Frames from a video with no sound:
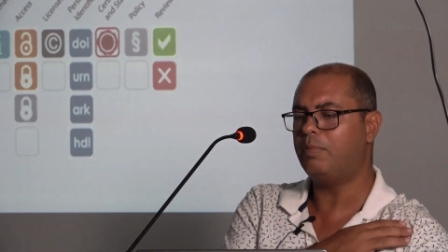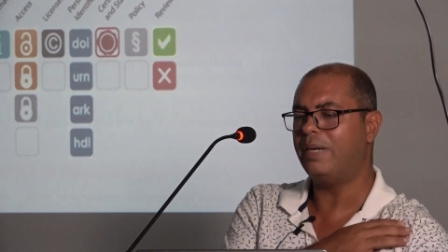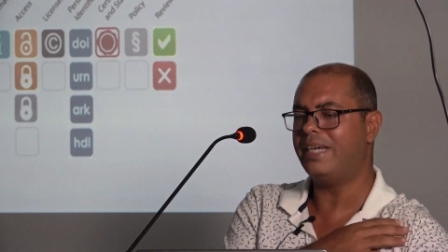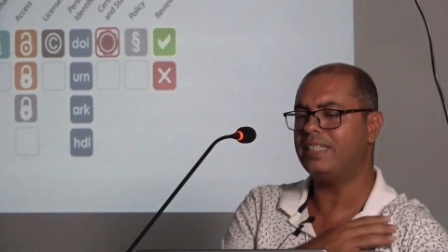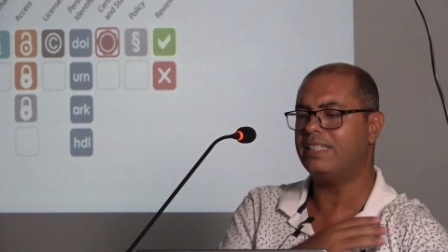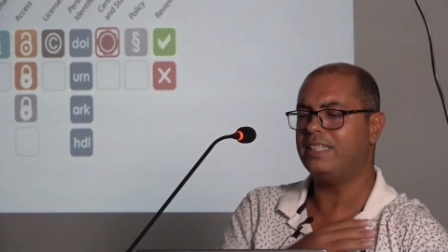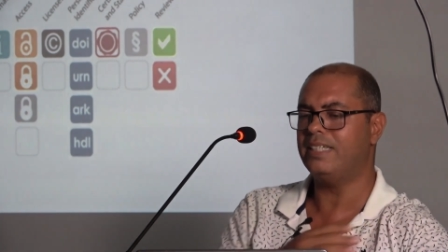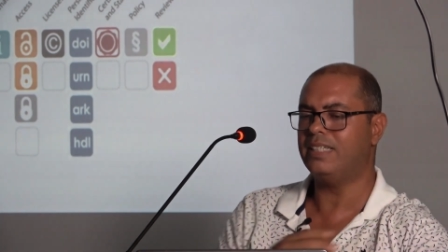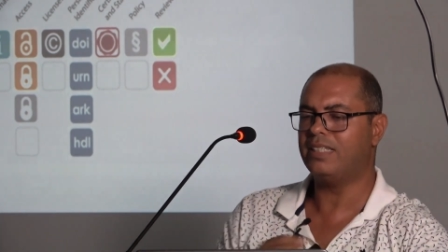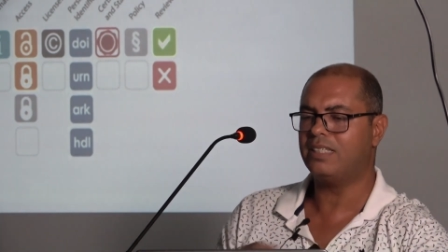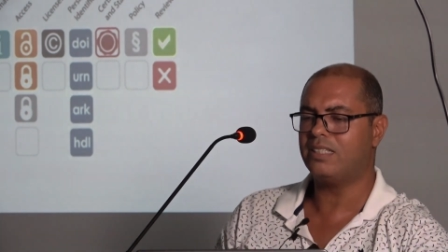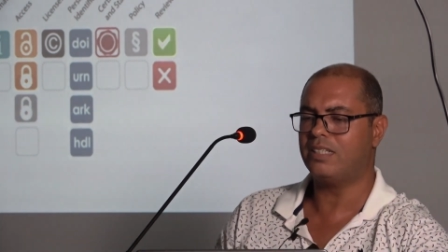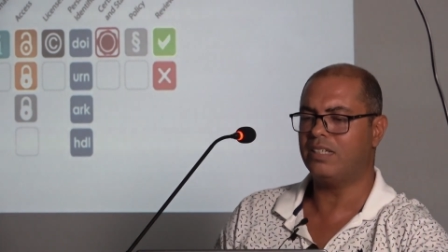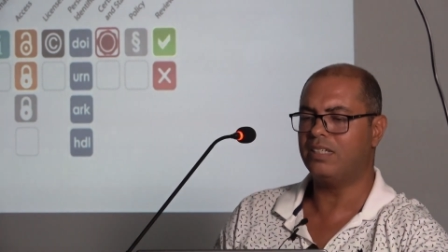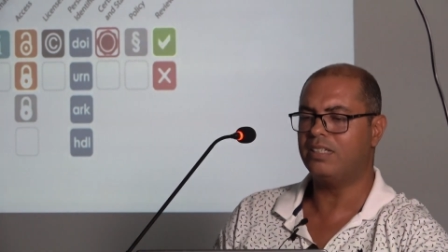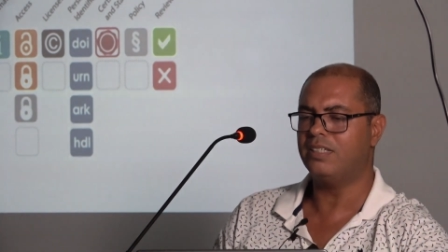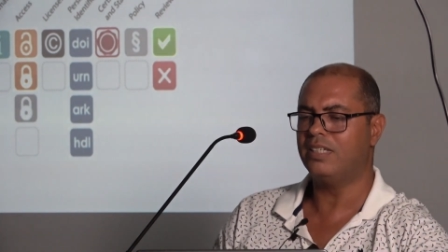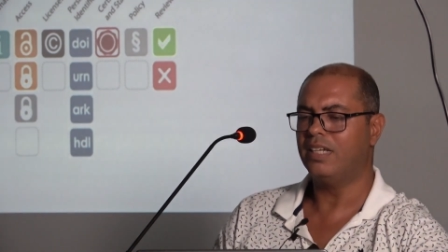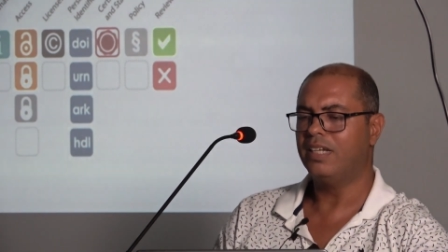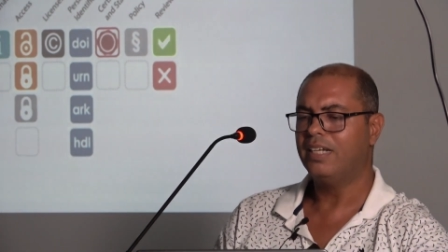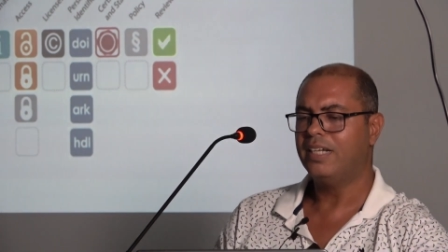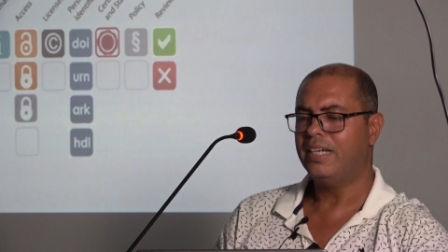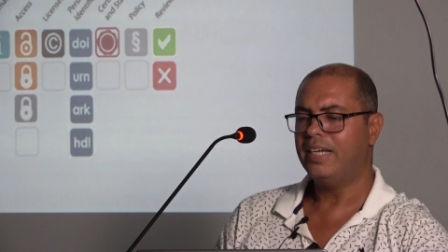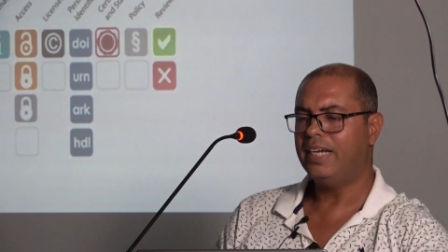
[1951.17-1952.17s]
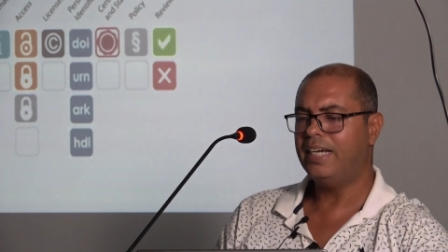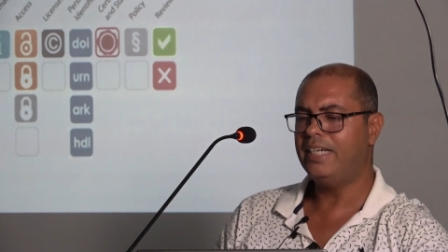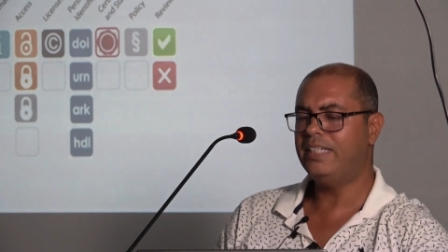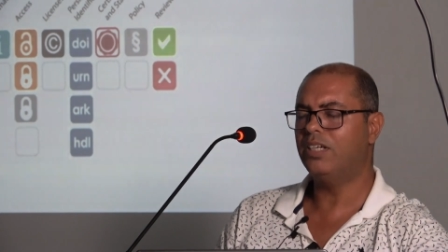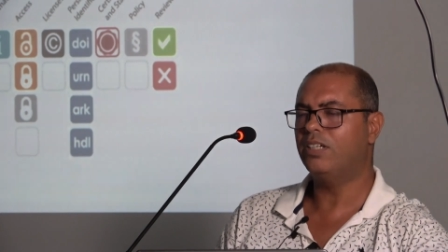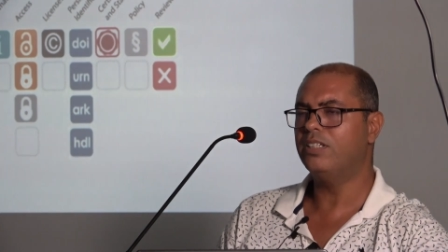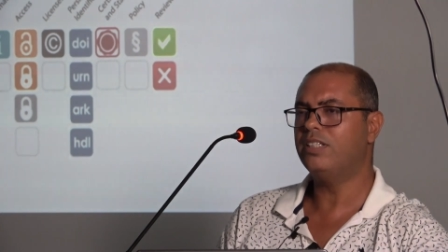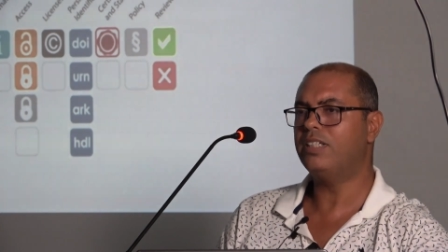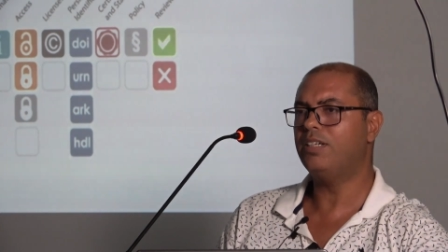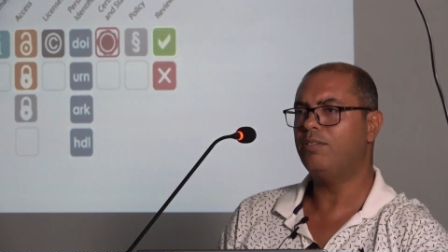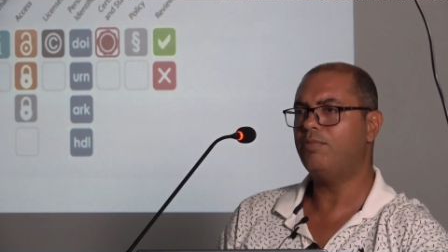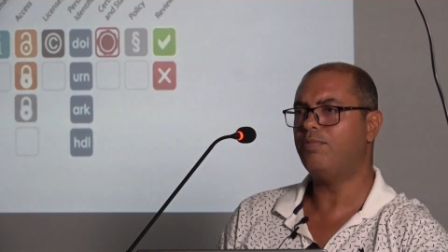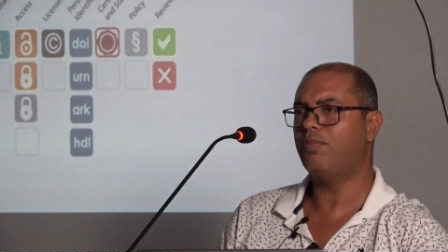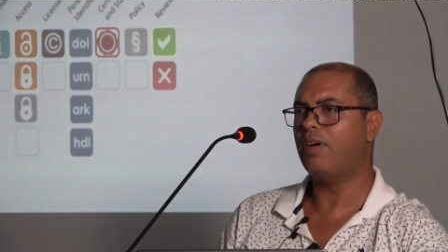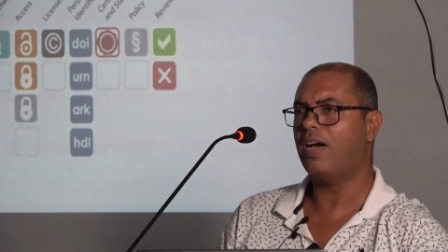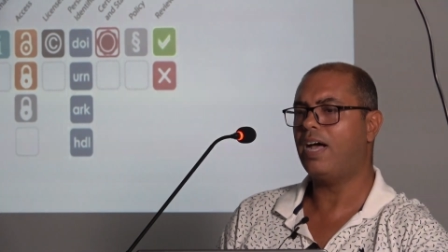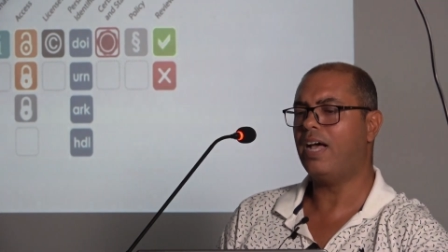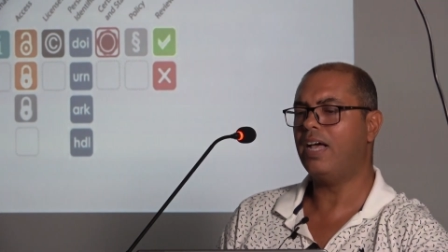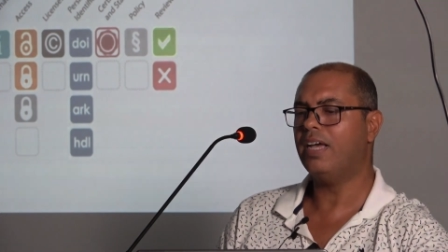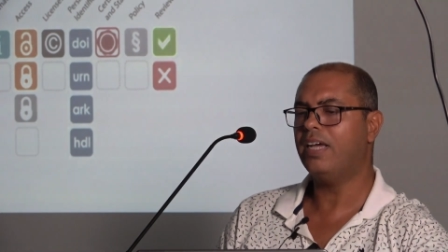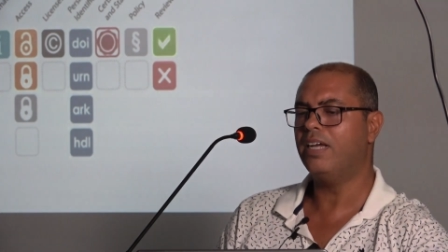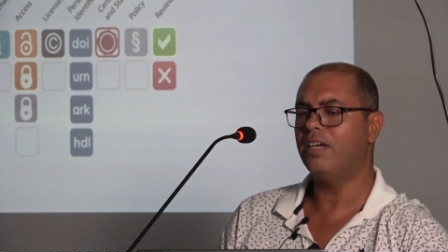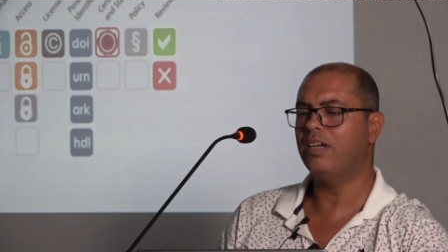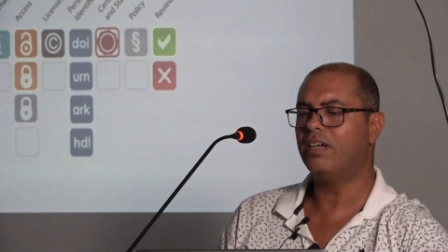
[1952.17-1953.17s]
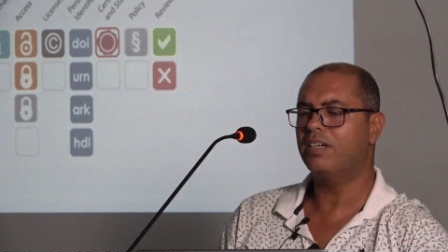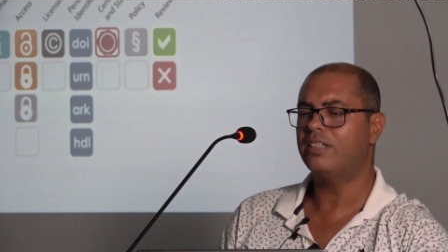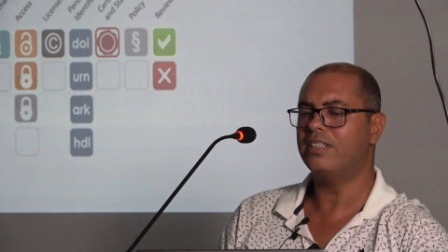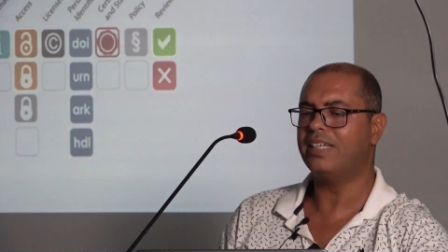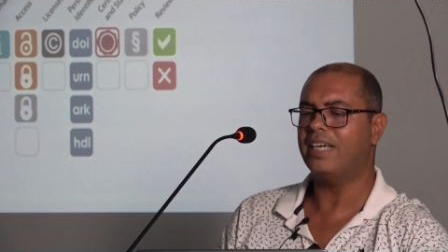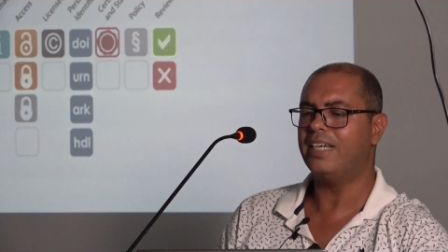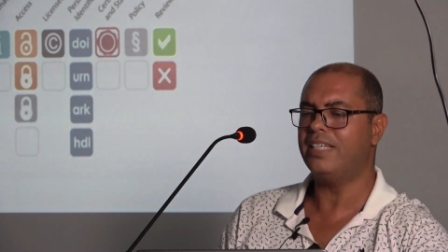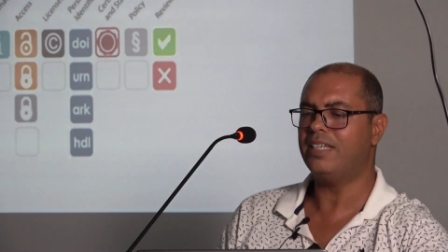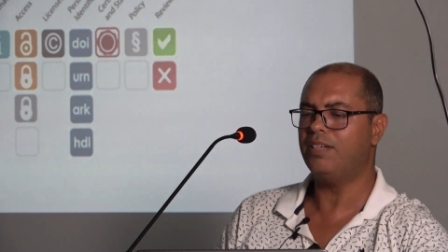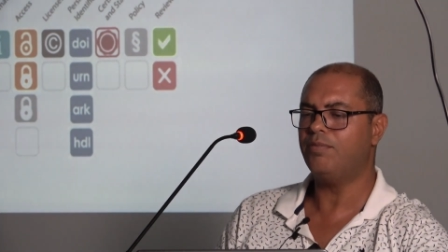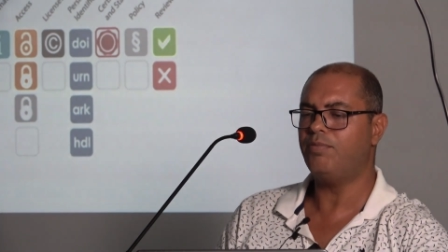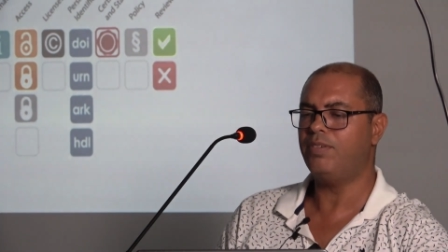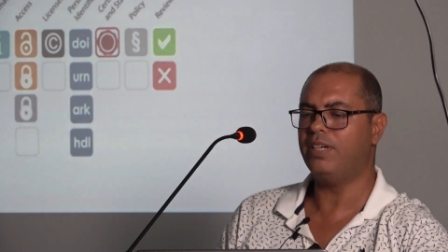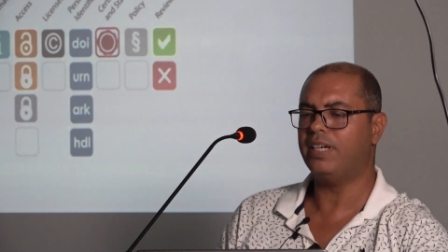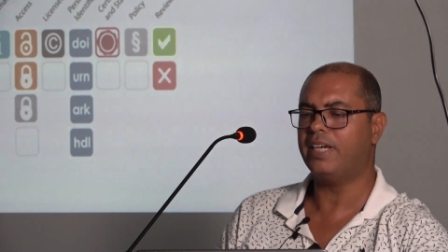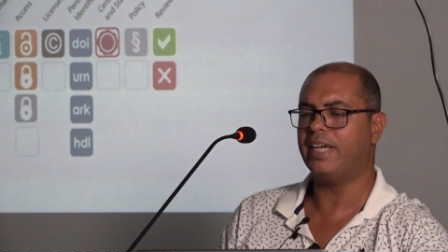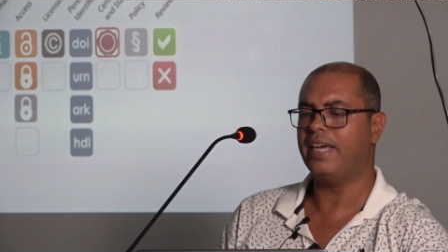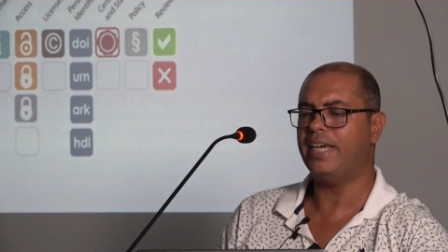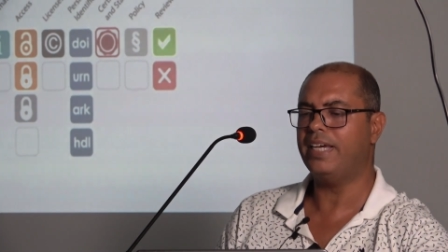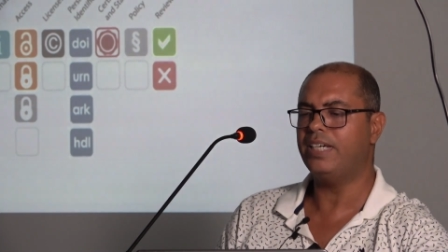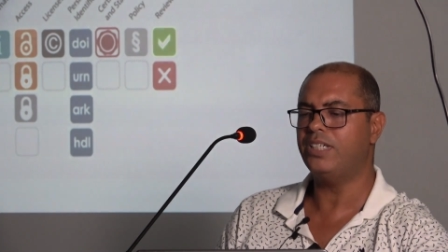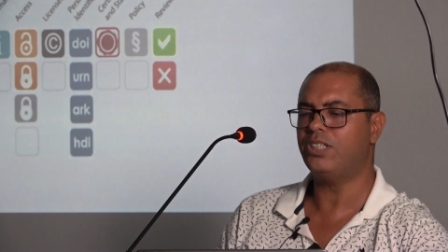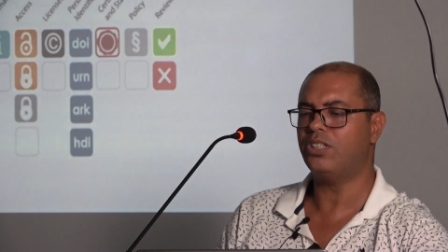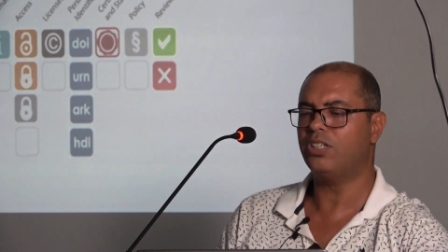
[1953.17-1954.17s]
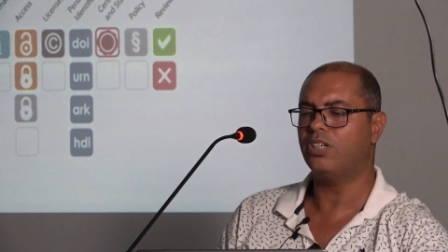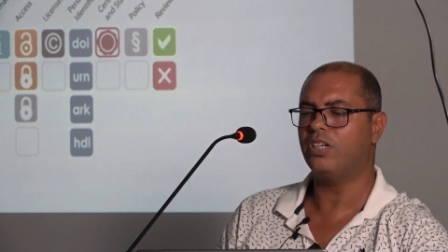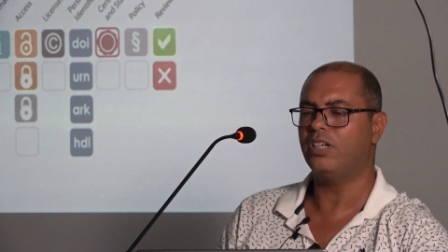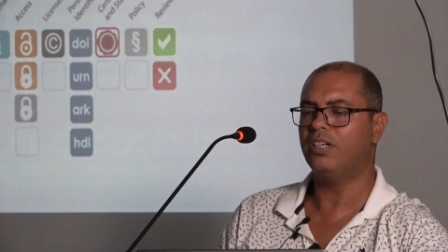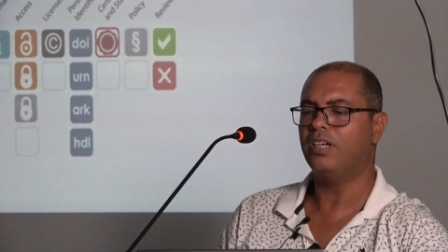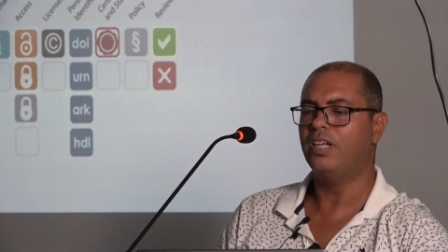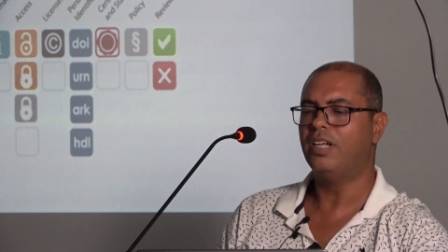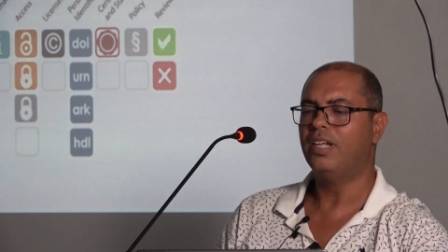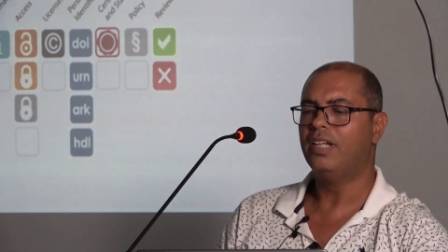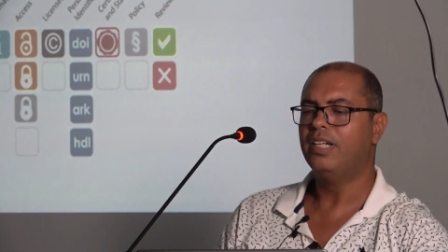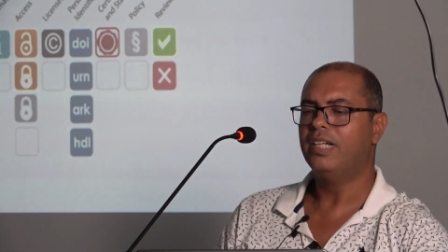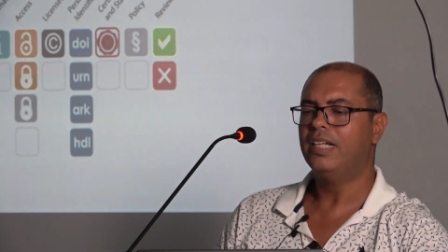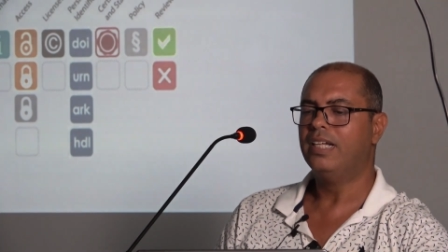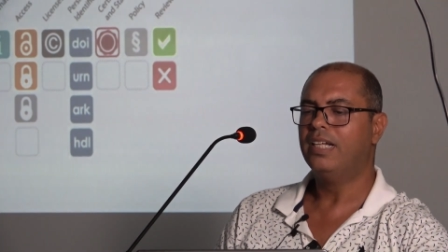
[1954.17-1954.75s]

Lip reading: persistent identifier, certification,